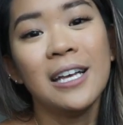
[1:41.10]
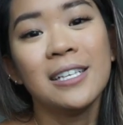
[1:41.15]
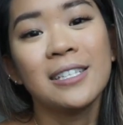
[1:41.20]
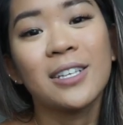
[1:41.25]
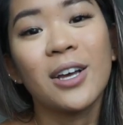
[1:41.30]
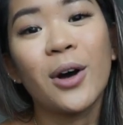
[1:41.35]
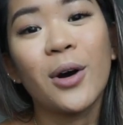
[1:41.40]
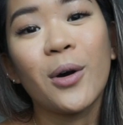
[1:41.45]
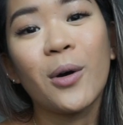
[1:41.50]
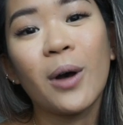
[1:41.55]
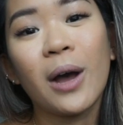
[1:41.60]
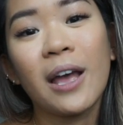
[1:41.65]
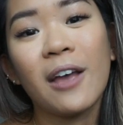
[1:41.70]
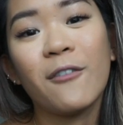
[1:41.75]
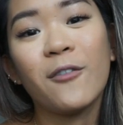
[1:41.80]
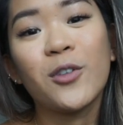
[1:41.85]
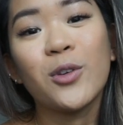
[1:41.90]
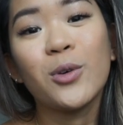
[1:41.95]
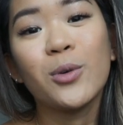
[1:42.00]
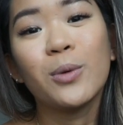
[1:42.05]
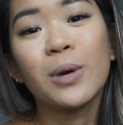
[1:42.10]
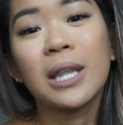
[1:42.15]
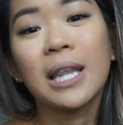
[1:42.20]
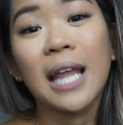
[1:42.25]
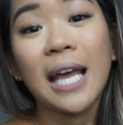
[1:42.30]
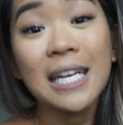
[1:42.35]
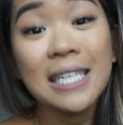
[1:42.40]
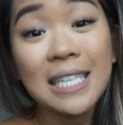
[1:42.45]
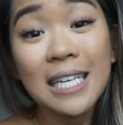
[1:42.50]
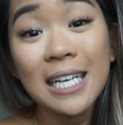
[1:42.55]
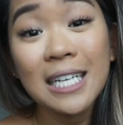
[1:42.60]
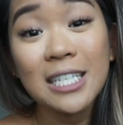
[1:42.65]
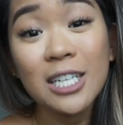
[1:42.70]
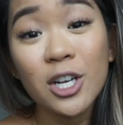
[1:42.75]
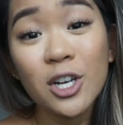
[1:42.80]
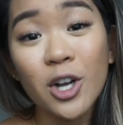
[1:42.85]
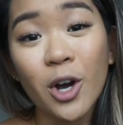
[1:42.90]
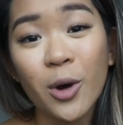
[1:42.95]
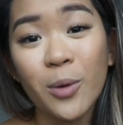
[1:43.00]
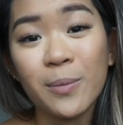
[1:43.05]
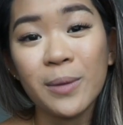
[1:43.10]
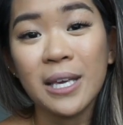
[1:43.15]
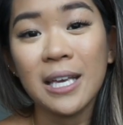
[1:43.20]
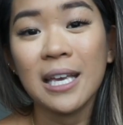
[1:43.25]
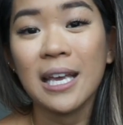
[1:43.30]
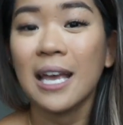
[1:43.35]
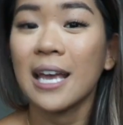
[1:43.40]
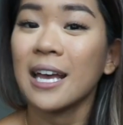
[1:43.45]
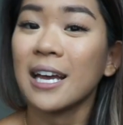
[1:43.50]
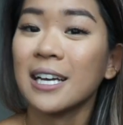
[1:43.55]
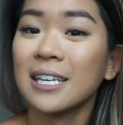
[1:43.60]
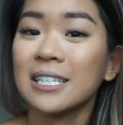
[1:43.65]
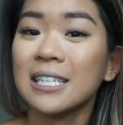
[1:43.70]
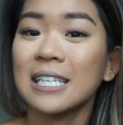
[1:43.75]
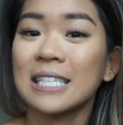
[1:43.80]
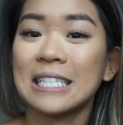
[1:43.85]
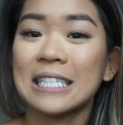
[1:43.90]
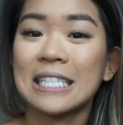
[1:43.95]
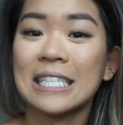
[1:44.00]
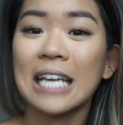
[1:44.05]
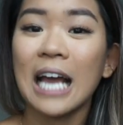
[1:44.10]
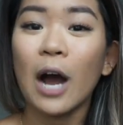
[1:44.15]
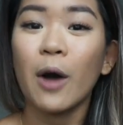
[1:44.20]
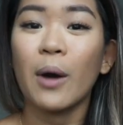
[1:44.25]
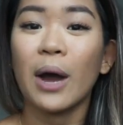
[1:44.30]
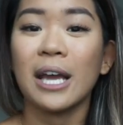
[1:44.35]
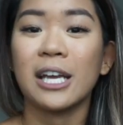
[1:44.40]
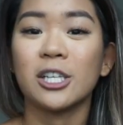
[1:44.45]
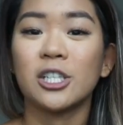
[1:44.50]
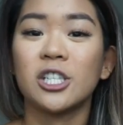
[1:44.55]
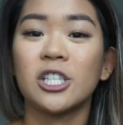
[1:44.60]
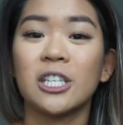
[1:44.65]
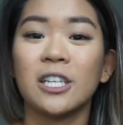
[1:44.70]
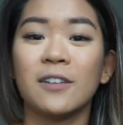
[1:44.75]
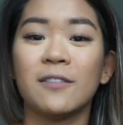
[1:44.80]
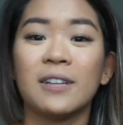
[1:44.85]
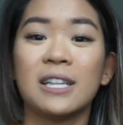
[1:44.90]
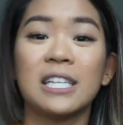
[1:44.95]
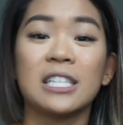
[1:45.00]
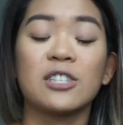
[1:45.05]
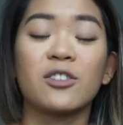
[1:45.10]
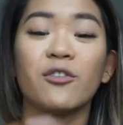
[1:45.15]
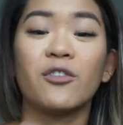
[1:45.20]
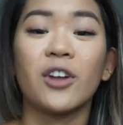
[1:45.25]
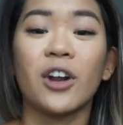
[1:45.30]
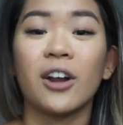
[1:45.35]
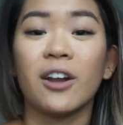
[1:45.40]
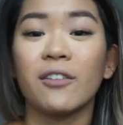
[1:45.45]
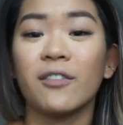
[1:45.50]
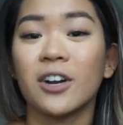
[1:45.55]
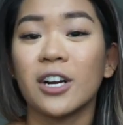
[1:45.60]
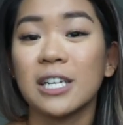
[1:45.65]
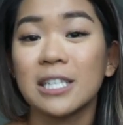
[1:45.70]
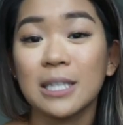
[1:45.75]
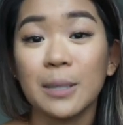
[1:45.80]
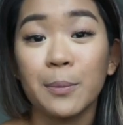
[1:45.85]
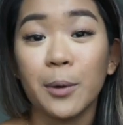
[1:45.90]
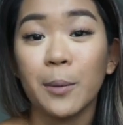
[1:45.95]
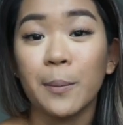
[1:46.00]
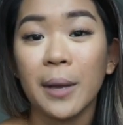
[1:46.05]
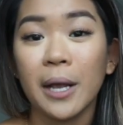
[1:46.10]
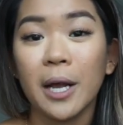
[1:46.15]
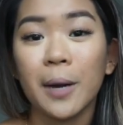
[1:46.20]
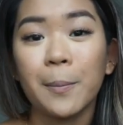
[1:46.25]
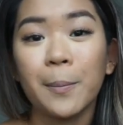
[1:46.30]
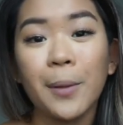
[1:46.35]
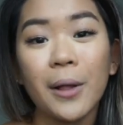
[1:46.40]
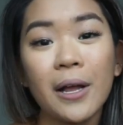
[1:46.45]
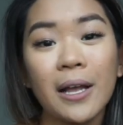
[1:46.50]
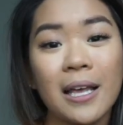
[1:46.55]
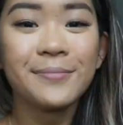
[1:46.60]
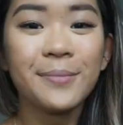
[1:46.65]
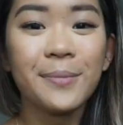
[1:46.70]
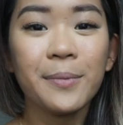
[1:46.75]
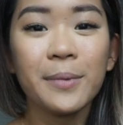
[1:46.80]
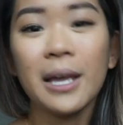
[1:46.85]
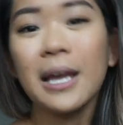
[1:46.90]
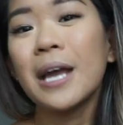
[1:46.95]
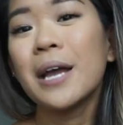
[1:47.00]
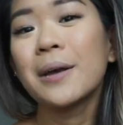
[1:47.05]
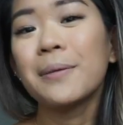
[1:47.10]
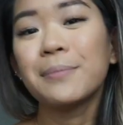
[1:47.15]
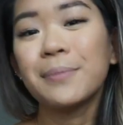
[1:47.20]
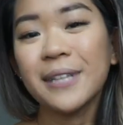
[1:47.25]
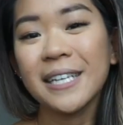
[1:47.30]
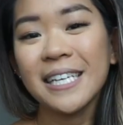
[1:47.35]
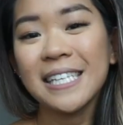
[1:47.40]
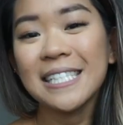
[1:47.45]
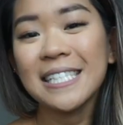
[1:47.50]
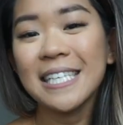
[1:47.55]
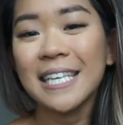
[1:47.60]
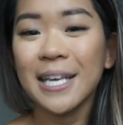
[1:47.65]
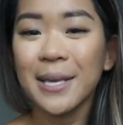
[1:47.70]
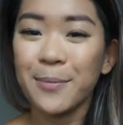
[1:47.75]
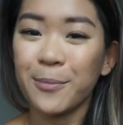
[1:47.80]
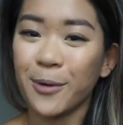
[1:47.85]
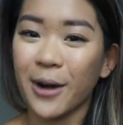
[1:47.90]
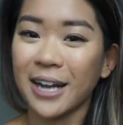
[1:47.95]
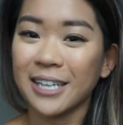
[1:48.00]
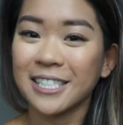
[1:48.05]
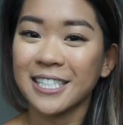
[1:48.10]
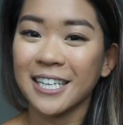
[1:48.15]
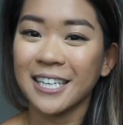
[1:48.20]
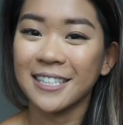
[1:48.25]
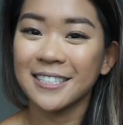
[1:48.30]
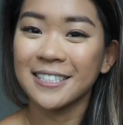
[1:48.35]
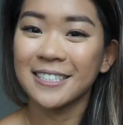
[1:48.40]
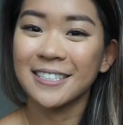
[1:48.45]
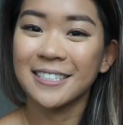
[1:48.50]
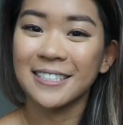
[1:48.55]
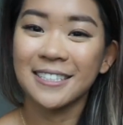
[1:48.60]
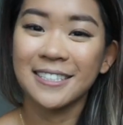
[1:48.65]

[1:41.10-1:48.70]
So if you would like to get to know me and see how I achieved this very simple makeup look, please keep watching.